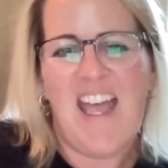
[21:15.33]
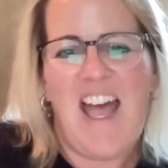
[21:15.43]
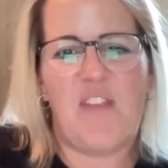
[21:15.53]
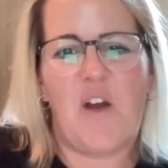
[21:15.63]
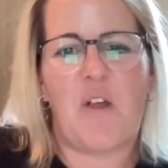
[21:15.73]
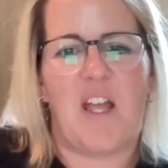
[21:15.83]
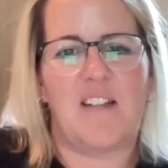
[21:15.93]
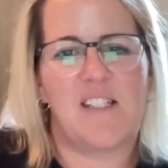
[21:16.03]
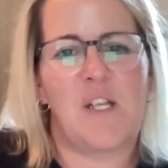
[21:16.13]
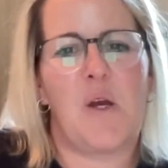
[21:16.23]
Okay,
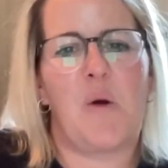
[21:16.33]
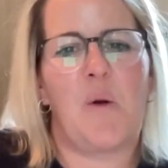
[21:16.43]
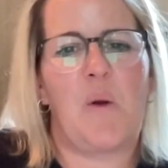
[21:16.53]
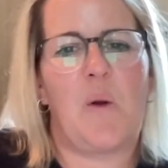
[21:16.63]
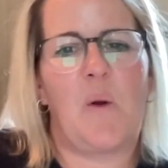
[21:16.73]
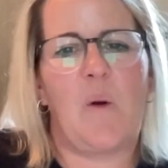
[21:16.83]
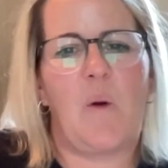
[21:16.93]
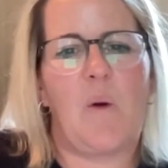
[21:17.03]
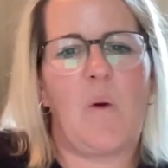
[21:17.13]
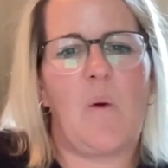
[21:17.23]
so
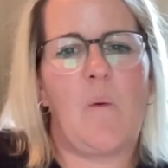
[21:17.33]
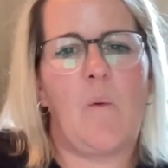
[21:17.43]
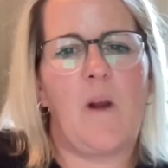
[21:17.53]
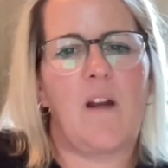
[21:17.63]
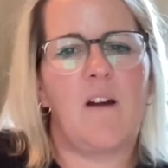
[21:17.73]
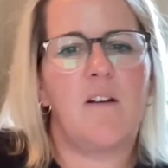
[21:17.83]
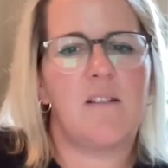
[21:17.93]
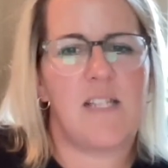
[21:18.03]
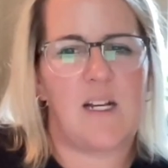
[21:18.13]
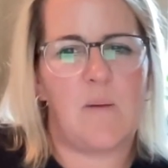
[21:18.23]
where are
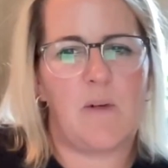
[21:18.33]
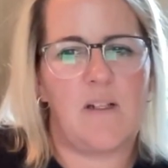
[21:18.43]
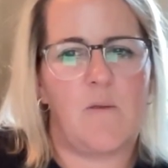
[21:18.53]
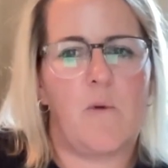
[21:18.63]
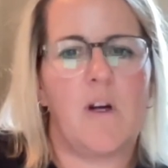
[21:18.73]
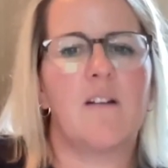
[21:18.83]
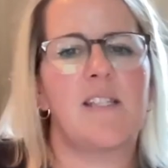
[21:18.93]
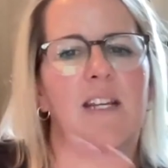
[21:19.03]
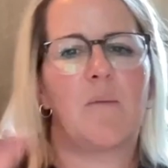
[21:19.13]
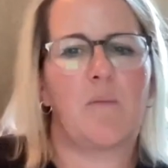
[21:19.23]
second
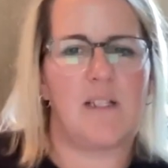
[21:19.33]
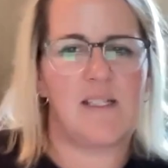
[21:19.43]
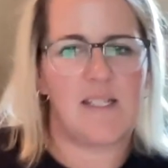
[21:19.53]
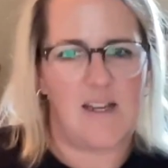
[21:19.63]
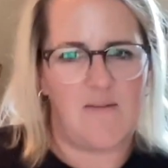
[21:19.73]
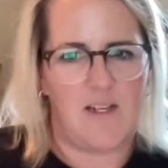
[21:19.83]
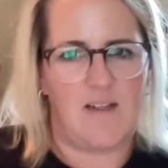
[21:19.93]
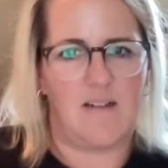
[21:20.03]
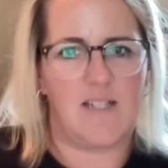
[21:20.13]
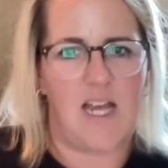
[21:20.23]
brains
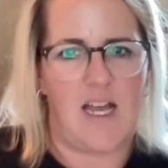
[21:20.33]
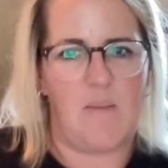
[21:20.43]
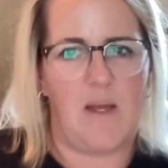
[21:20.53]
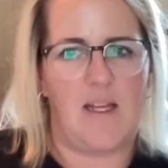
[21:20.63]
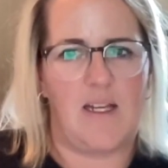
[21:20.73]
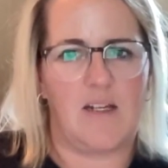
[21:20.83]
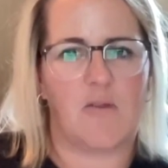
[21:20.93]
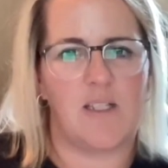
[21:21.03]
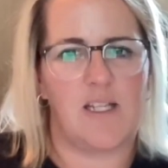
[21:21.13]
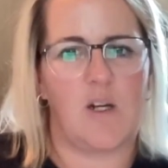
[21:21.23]
saving time and
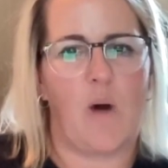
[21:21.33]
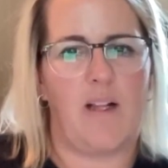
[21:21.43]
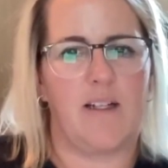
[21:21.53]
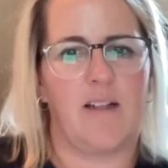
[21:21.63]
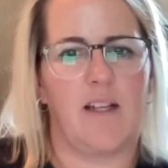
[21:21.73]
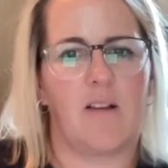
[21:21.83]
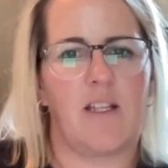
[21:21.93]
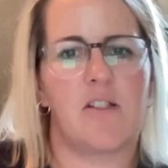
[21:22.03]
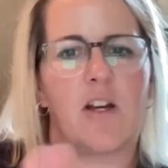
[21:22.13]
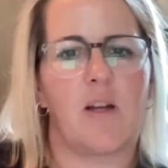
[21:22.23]
increasing quality? Like,
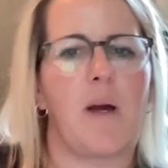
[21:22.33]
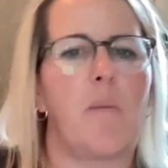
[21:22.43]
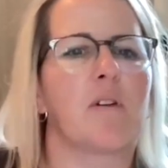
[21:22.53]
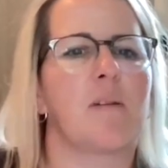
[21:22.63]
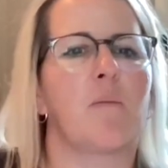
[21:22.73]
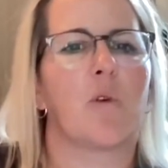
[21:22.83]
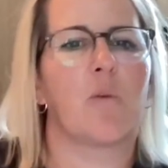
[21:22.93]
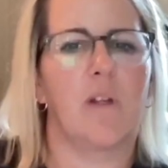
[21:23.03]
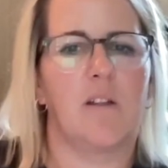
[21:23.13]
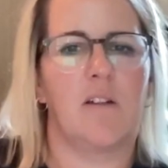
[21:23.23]
let's talk about some more
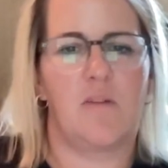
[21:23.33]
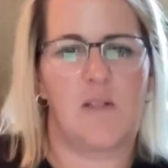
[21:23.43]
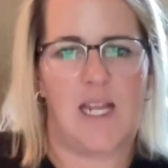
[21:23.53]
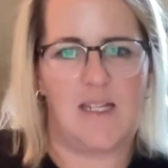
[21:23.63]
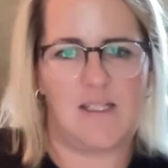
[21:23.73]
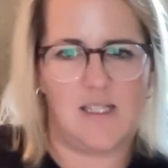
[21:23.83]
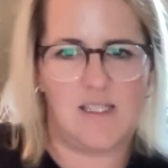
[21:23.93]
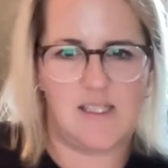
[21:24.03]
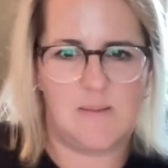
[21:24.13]
real use cases.